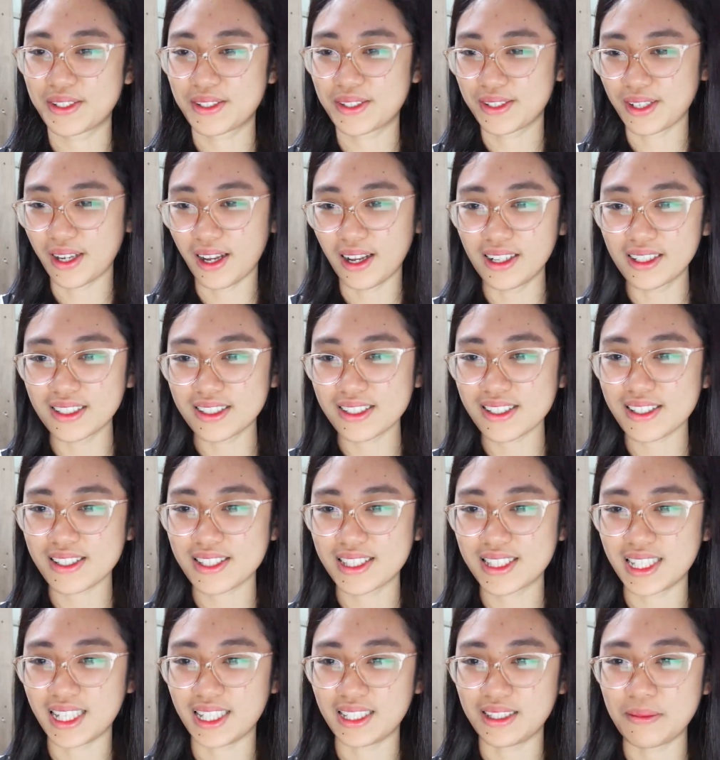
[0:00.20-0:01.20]
songs
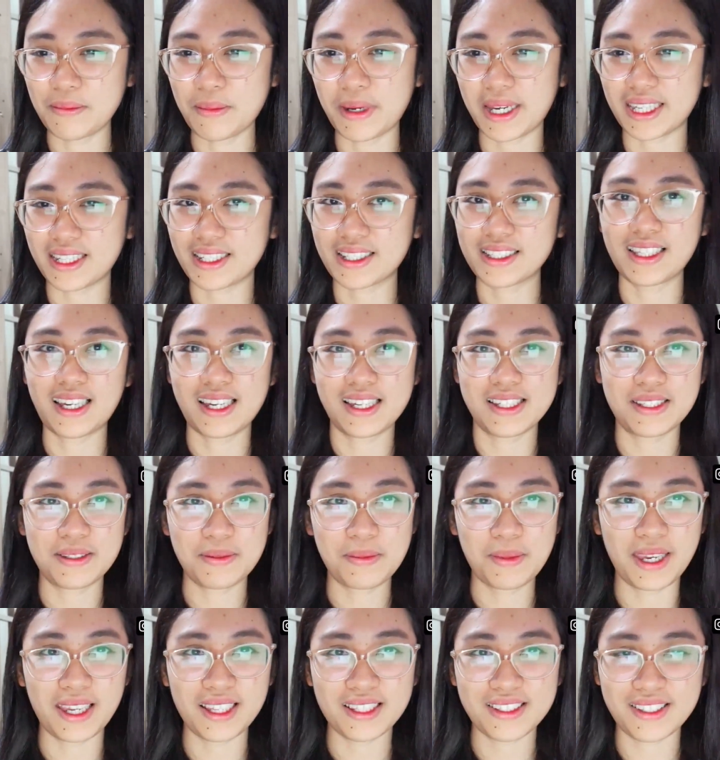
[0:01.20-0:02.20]
that my
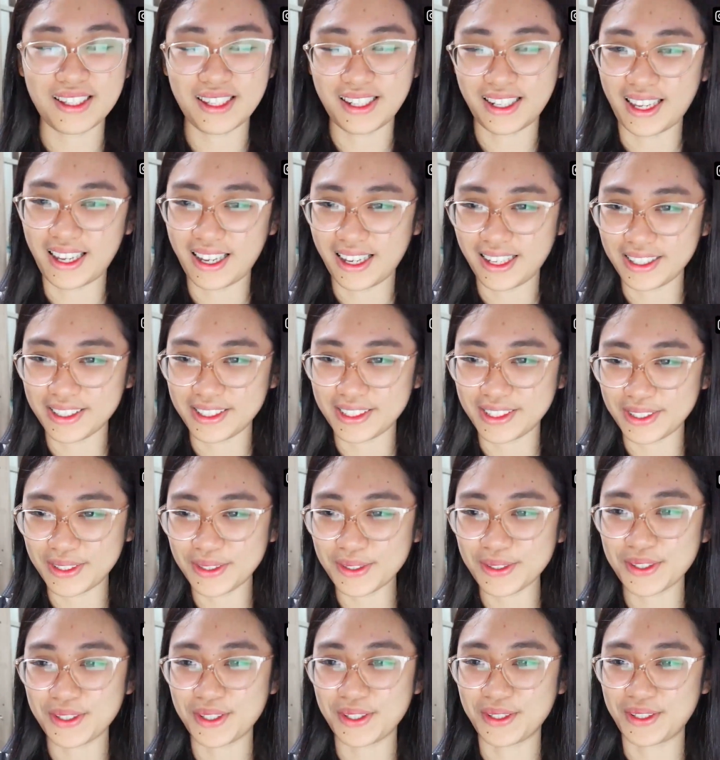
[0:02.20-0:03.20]
classmates and I
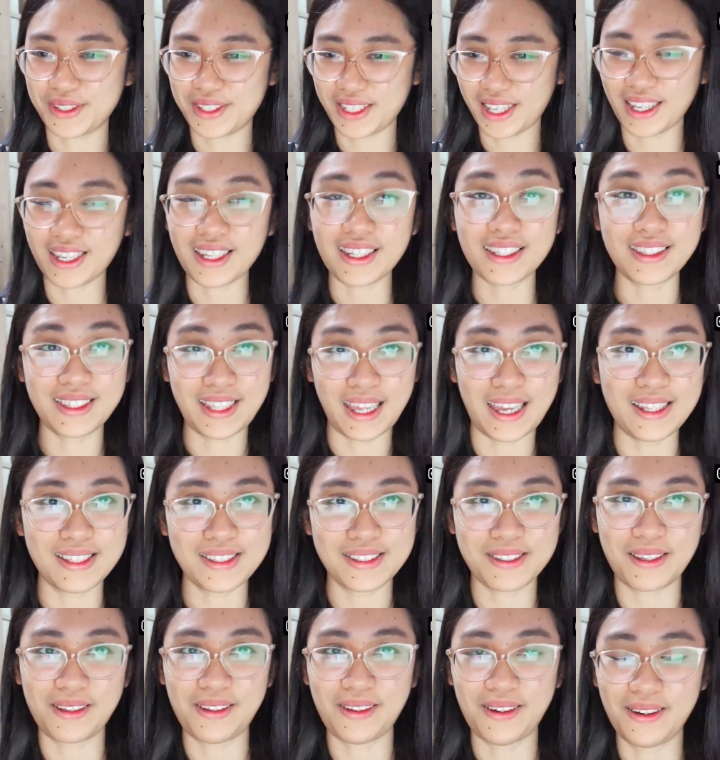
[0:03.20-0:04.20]
used to sing and
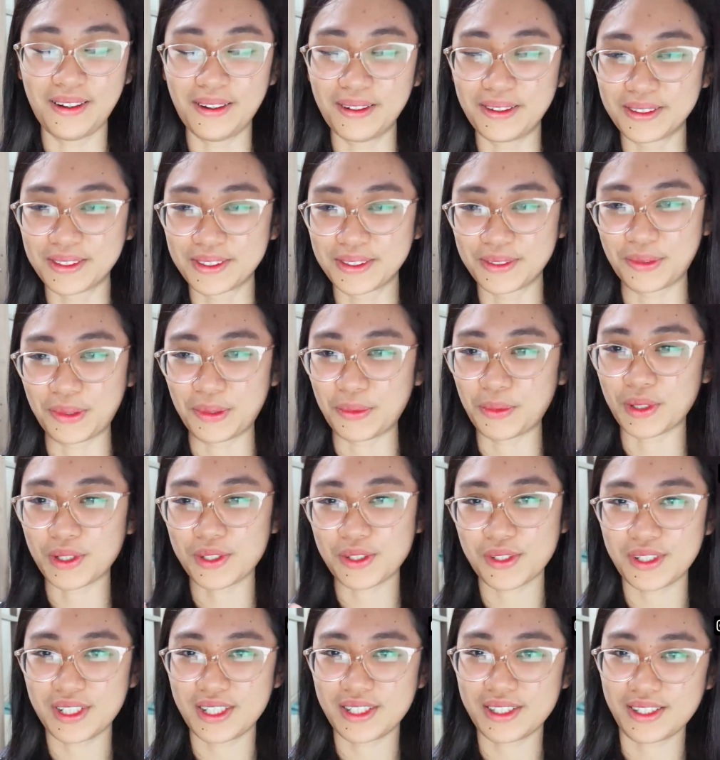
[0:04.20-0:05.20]
dance along. We
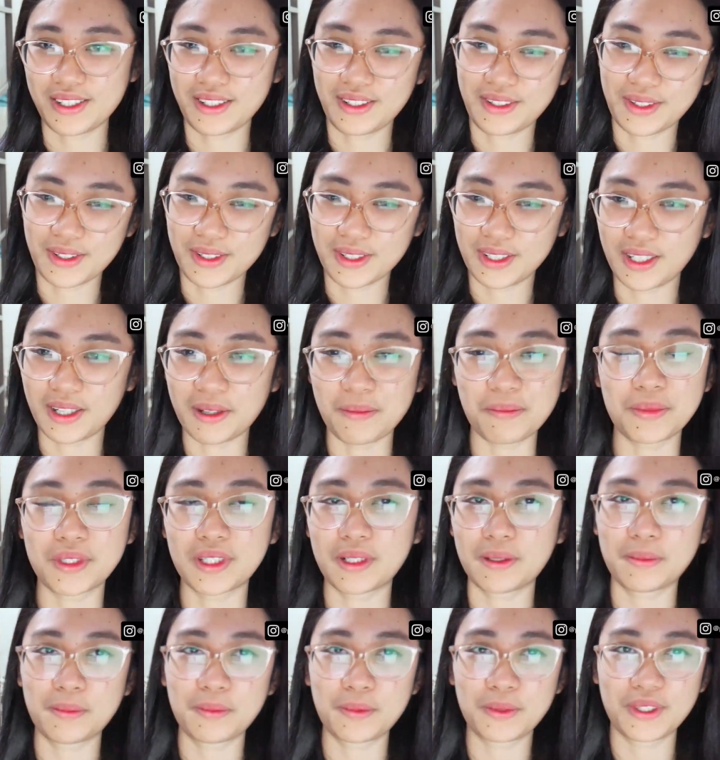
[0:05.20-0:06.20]
watched this on our
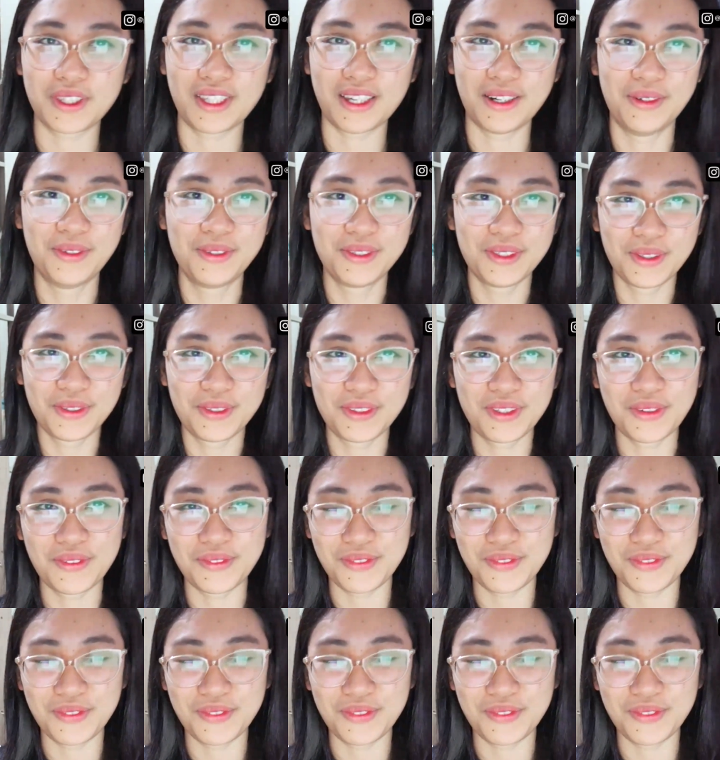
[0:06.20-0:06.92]
laptop. We download the